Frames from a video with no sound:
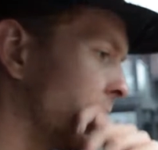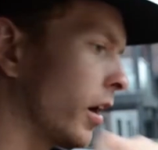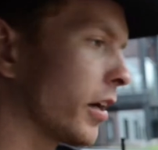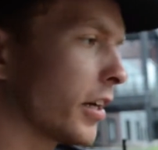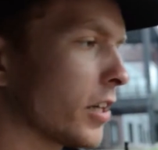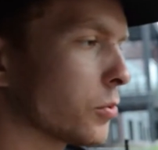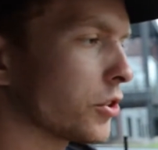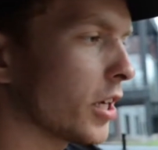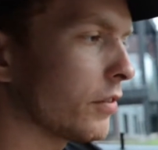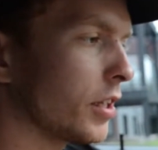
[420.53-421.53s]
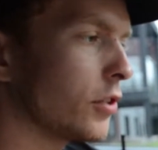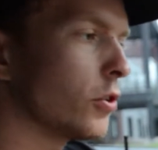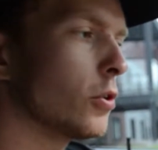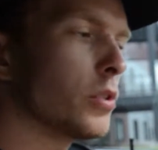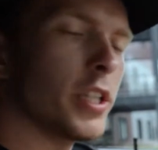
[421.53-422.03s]
Alright, guys, once you have the
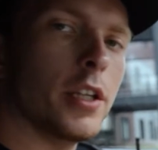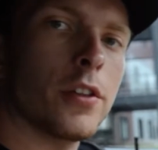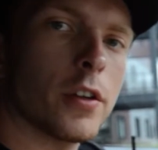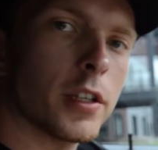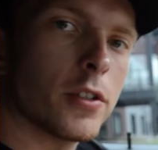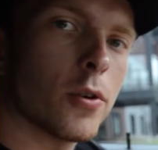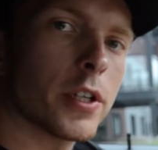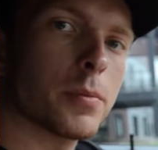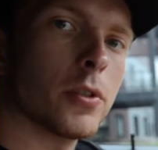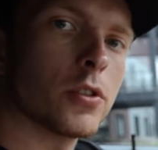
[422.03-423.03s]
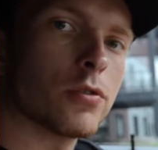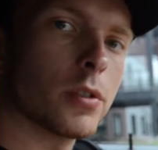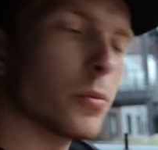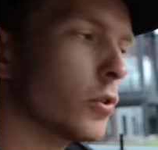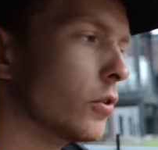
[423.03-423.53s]
2 T30 Torx bolts
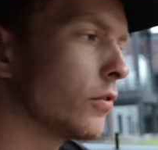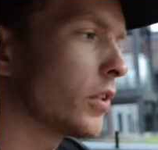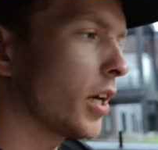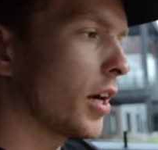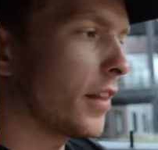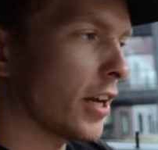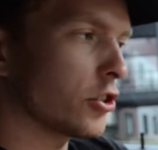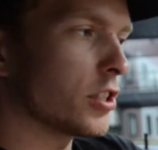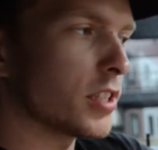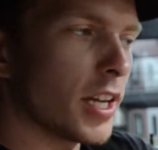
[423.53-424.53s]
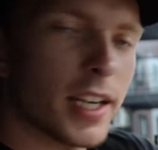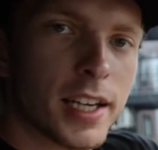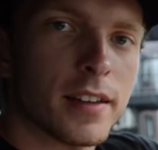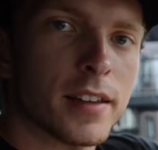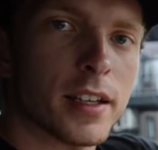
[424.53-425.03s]
removed, they actually stay
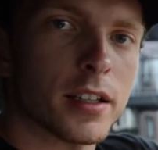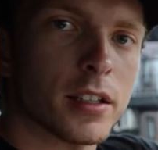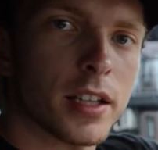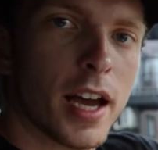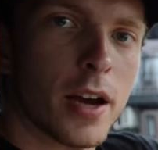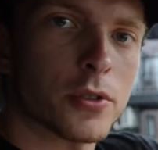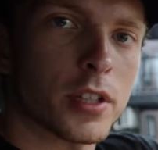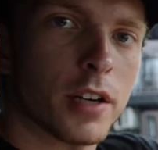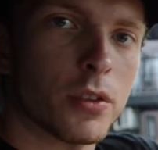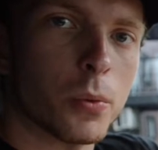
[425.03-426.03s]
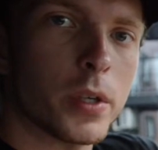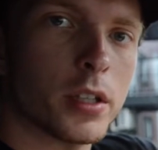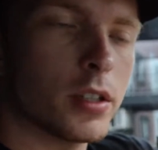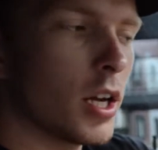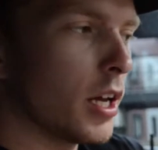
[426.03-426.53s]
in the housing of the
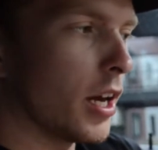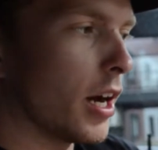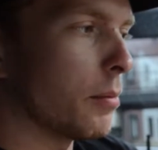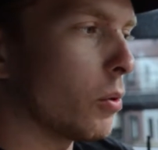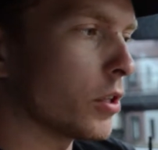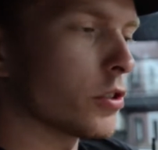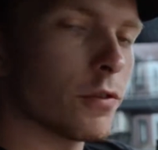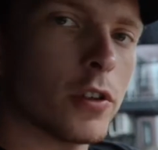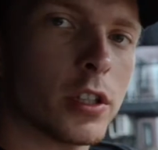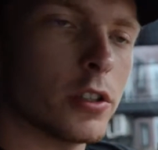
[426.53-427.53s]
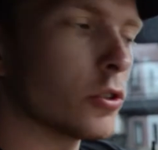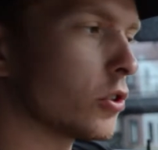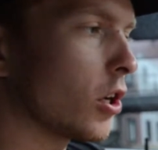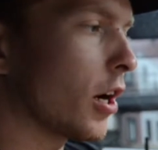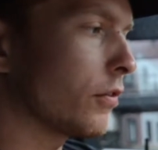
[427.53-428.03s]
wheel, but once they're fully
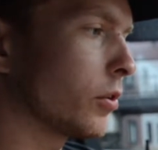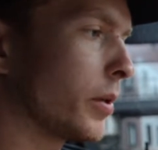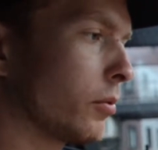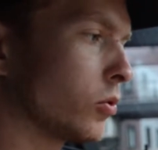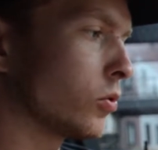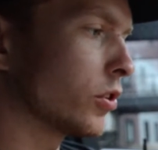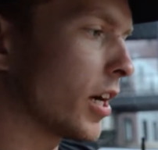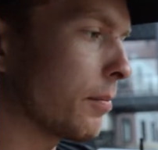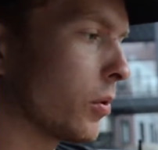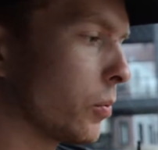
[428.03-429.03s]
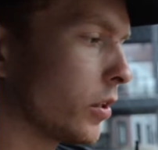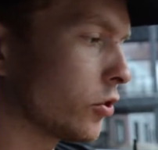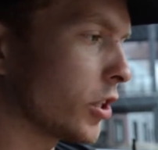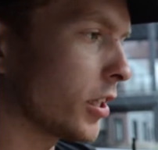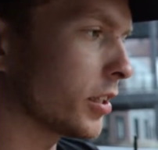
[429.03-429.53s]
loosened off, you'll be able to grab the
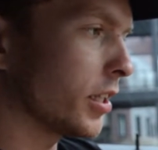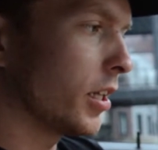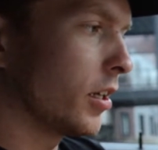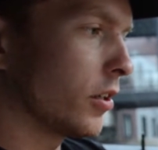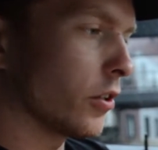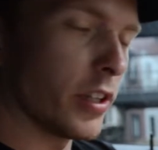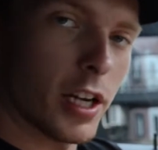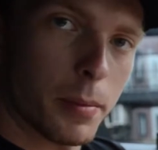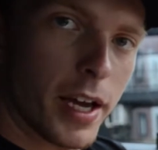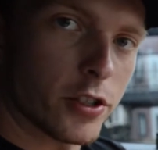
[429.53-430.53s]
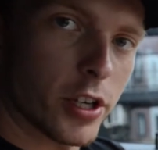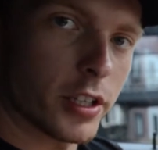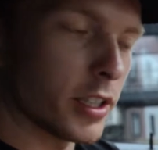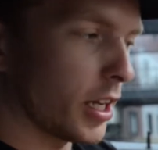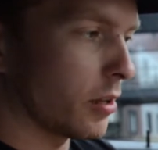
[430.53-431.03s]
wheel gently, or the airbag
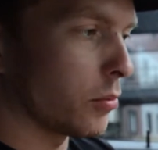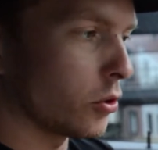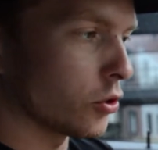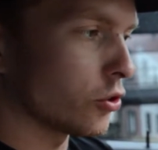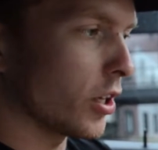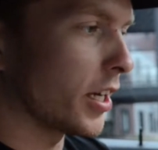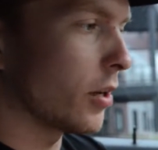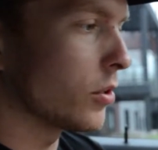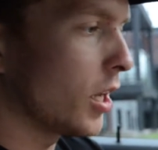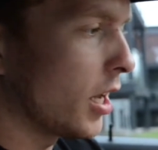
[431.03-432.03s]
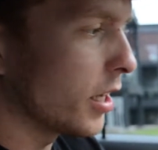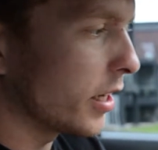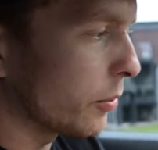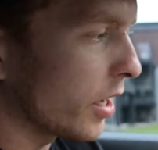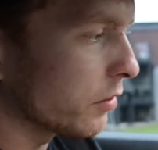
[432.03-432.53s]
gently, and pull straight out.
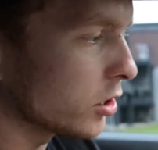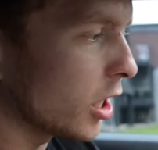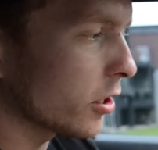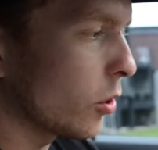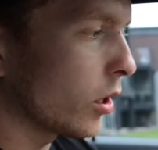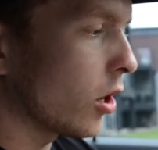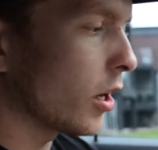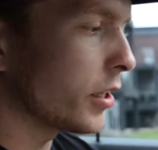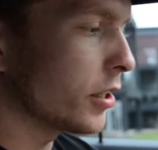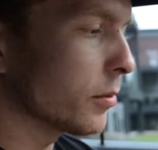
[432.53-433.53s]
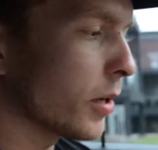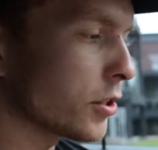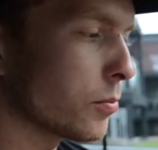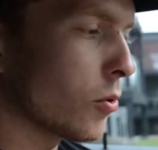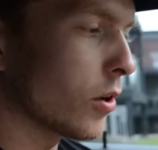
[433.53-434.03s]
Now we have a lot going on here,
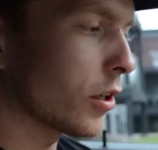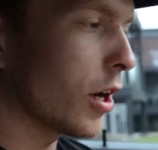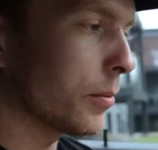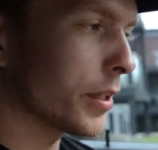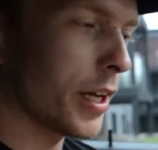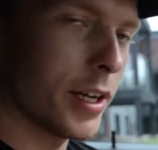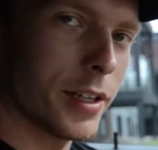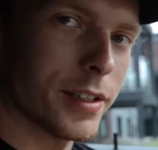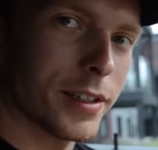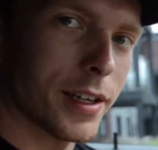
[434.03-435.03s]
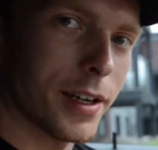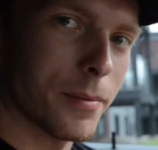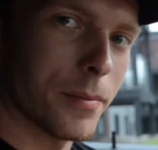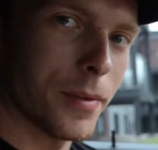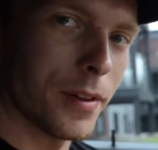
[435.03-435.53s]
much more complicated
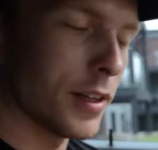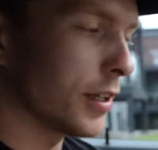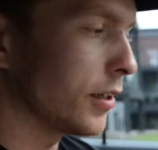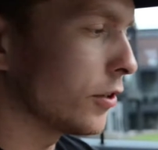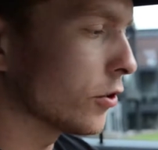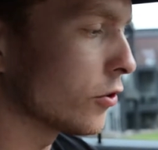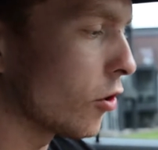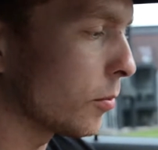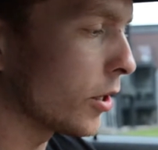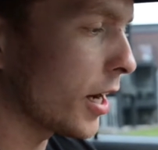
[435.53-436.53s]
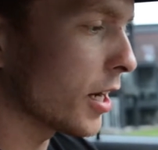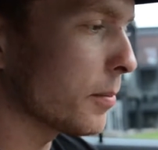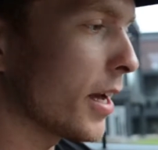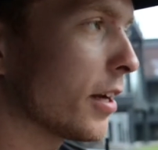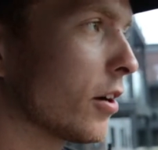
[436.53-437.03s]
than your normal
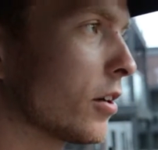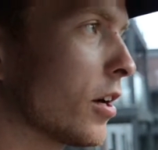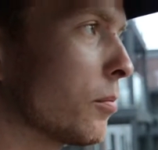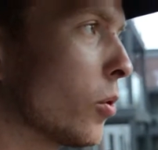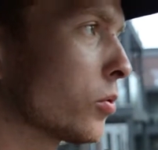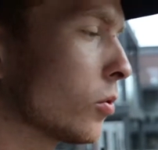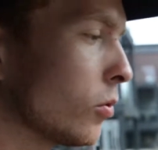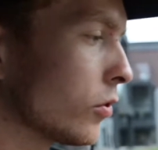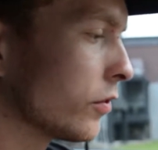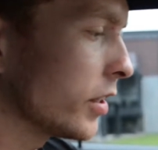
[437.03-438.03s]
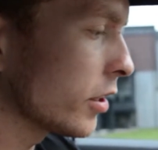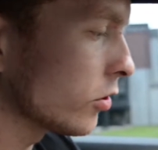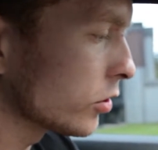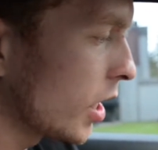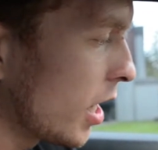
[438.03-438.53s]
airbag on most older
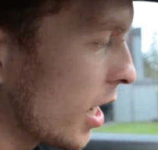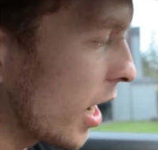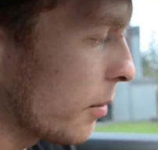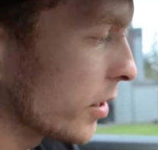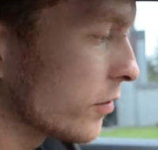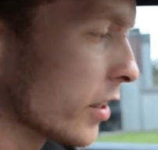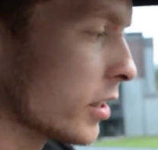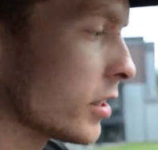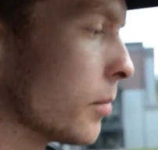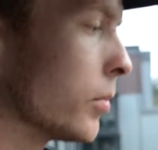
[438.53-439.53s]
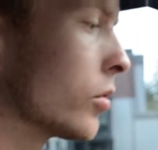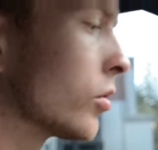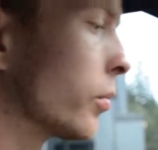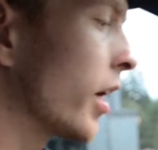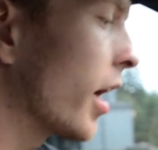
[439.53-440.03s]
vehicles, but it's very simple.
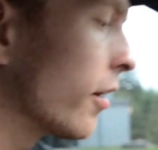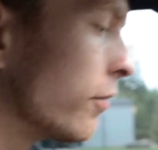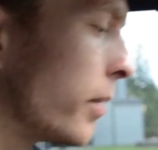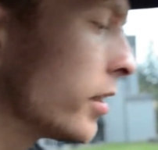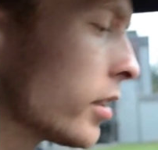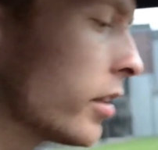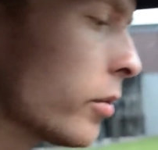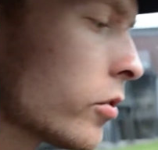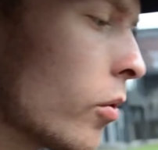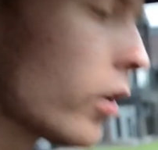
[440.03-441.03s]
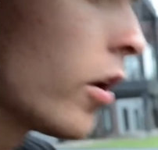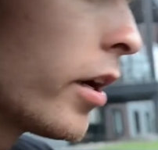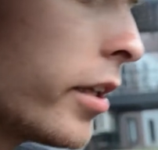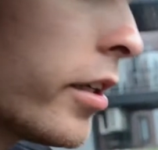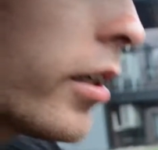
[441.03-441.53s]
So we have basically what's going
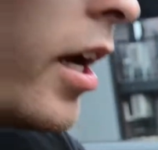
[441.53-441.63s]
on here